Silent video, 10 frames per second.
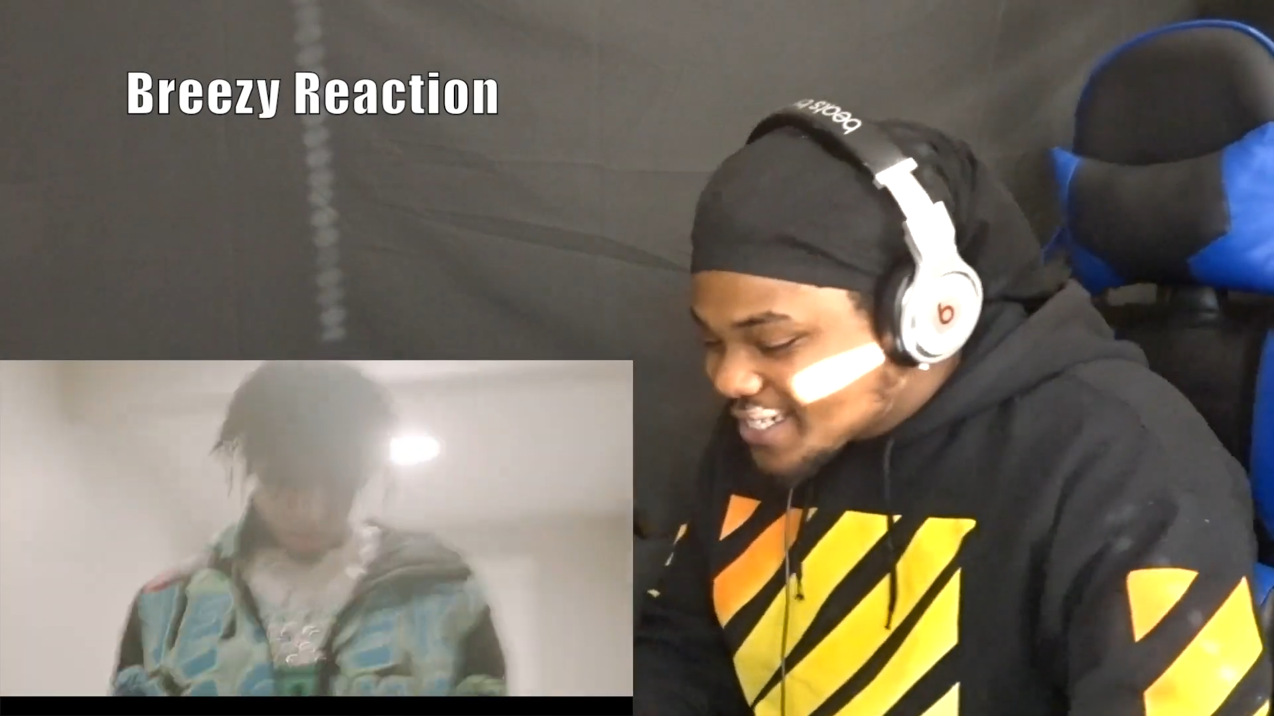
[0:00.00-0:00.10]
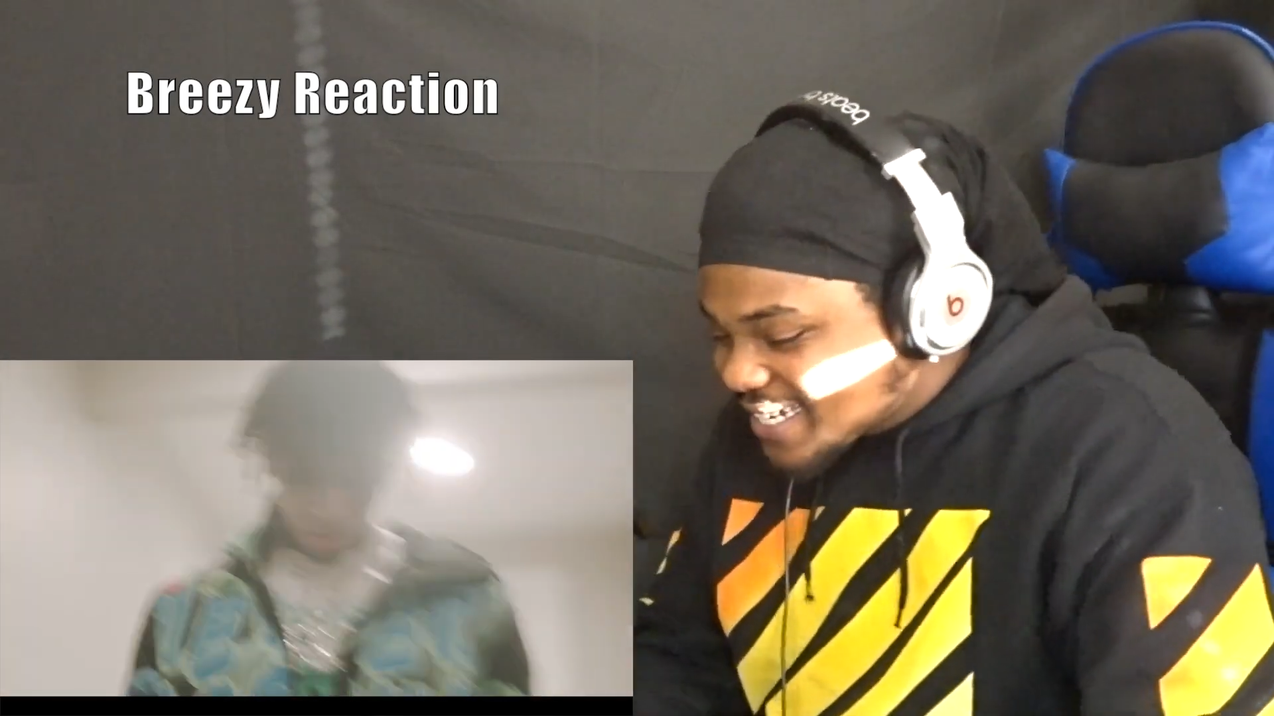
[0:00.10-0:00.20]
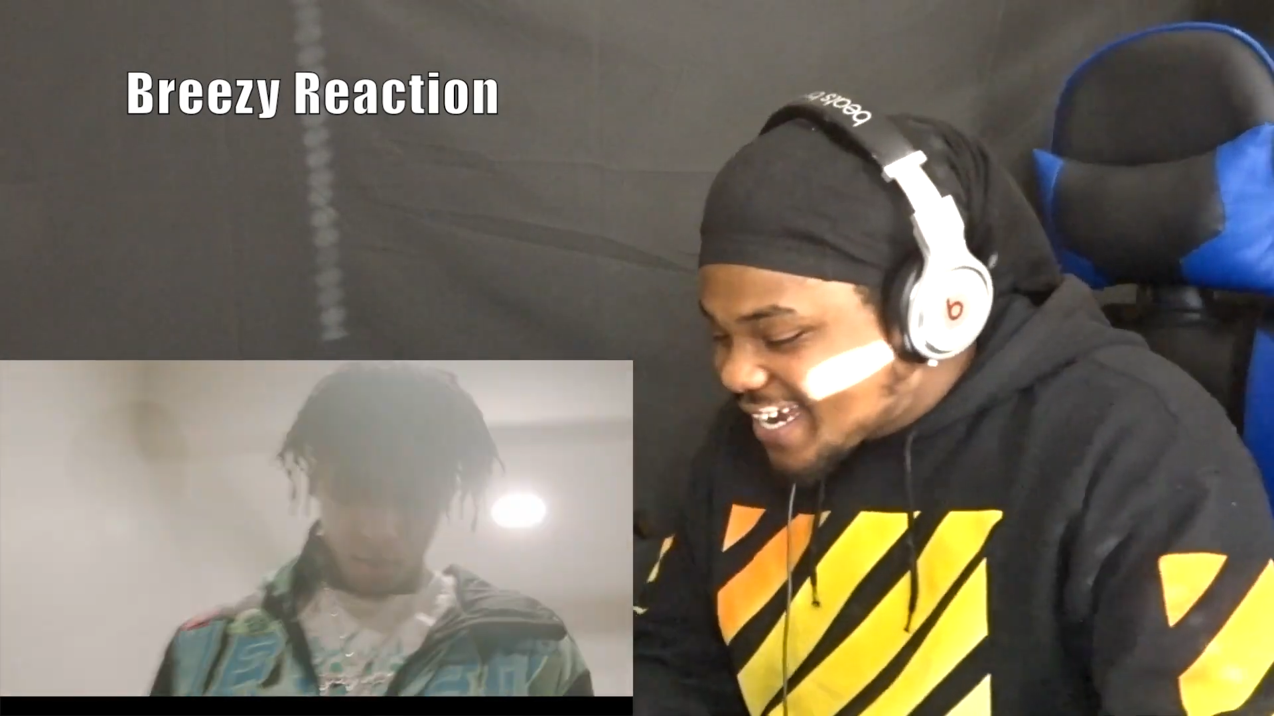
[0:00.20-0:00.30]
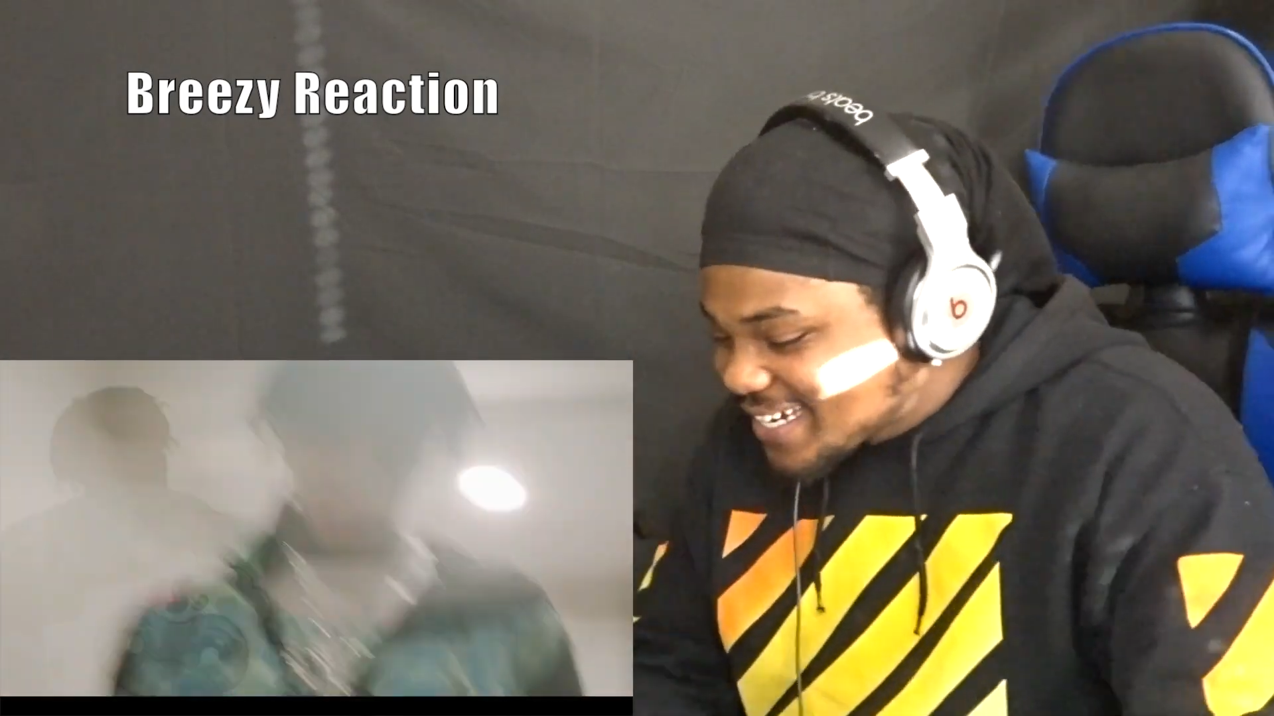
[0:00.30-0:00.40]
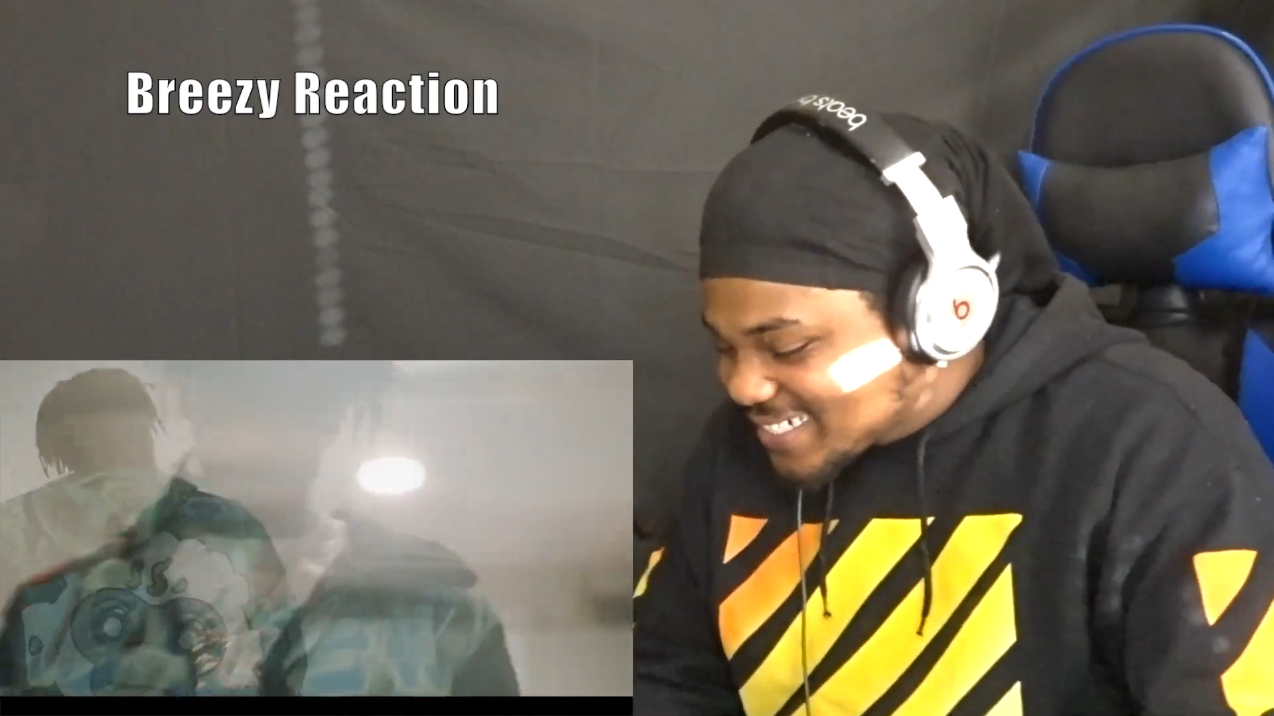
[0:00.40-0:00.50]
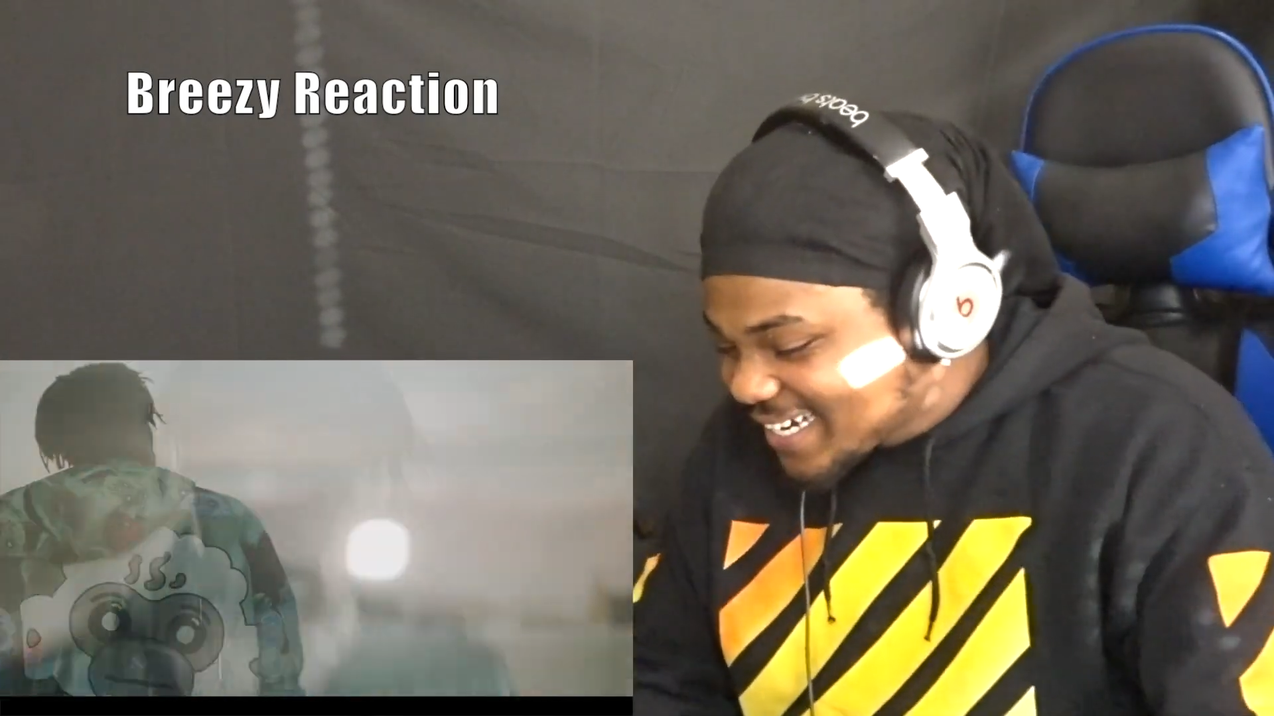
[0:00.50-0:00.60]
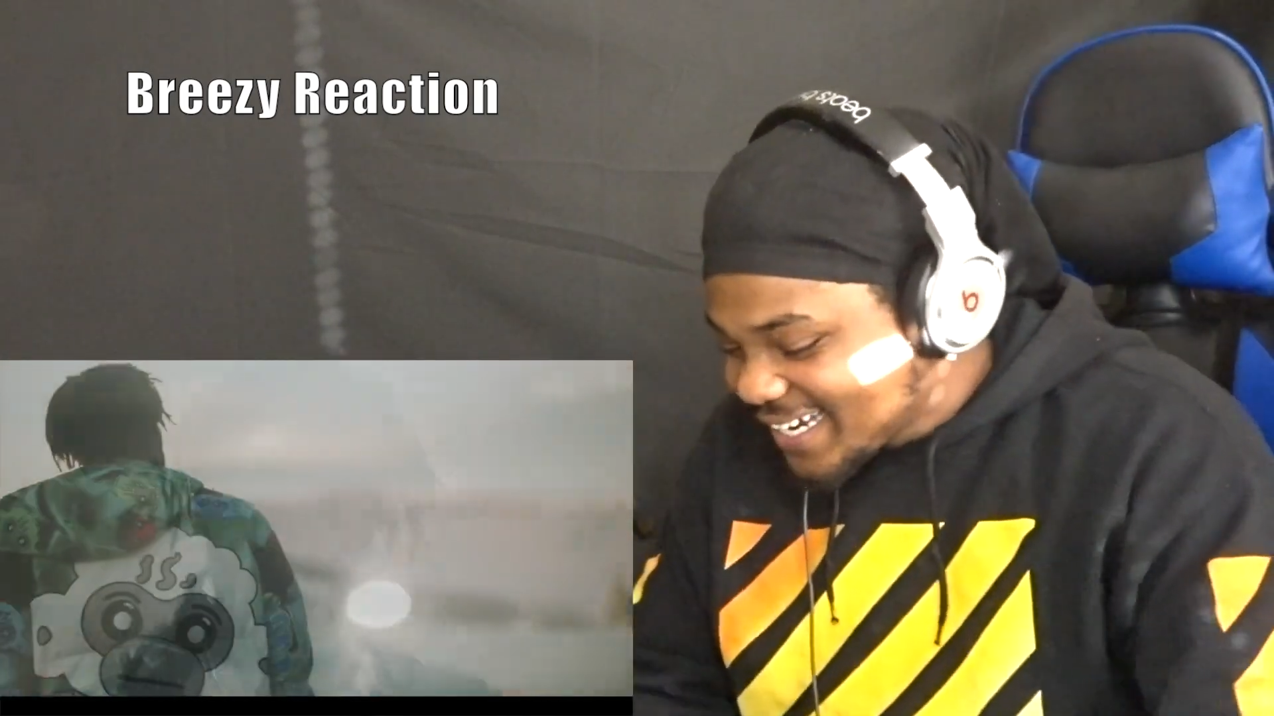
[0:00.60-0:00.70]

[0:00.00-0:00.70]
Rich Gang